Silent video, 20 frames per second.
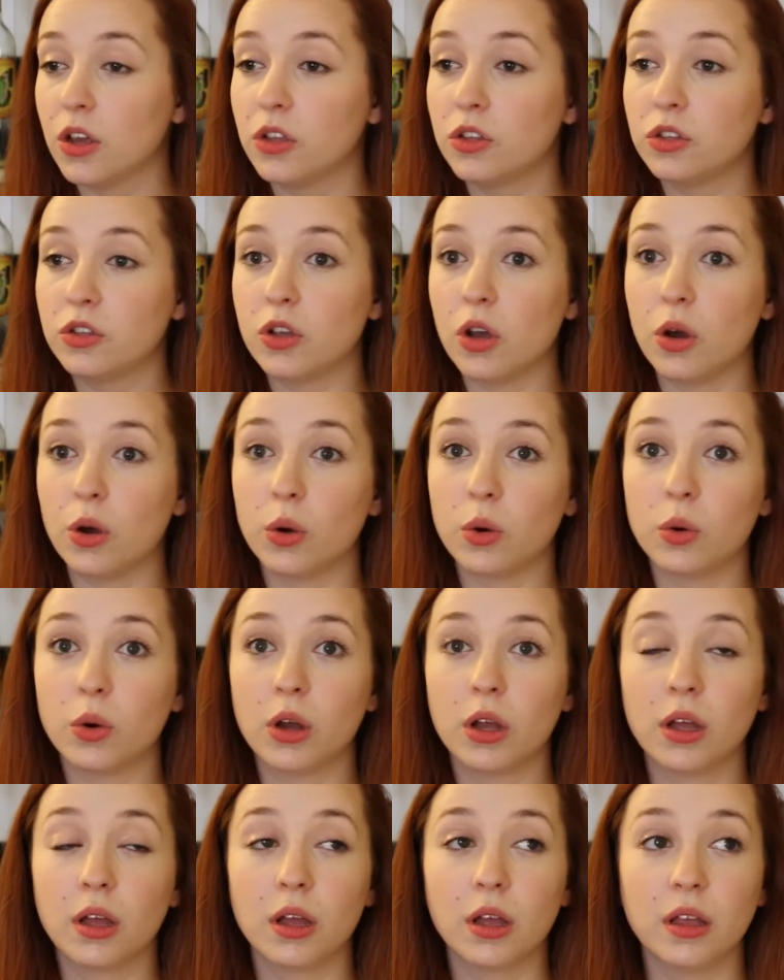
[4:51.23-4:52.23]

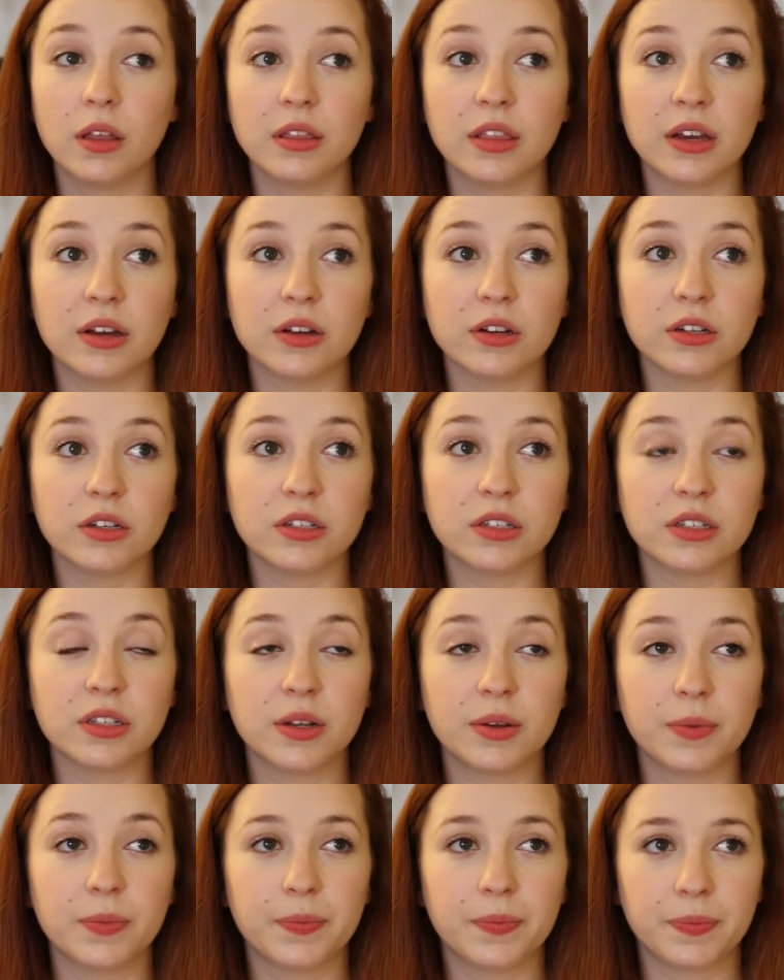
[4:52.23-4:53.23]
So there's,
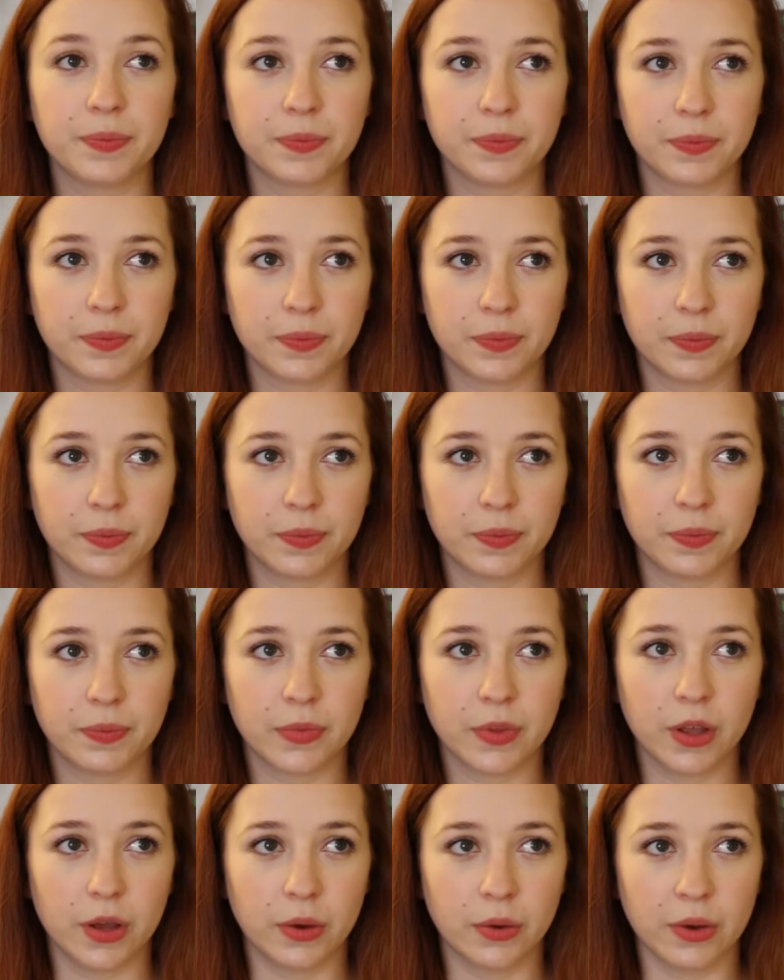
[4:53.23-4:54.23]

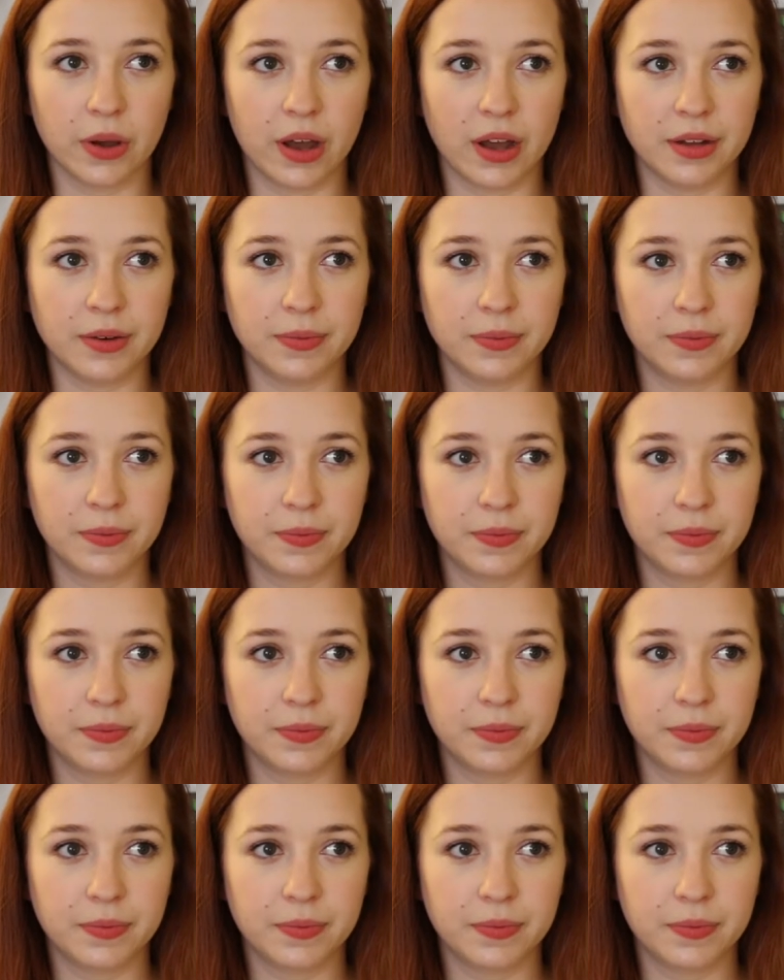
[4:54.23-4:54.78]
oh god,